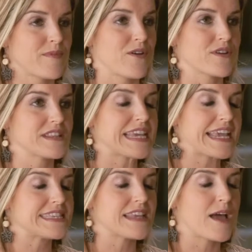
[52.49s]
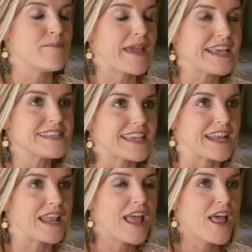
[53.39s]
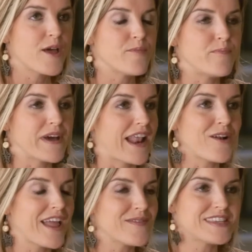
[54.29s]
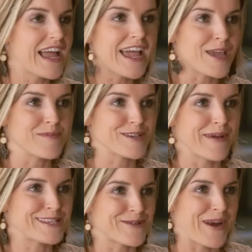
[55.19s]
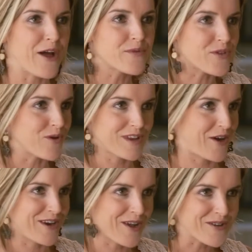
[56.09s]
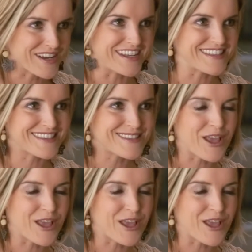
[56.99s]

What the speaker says: milk tastes amazing. But I don't have time to mess around with old hairy coconuts.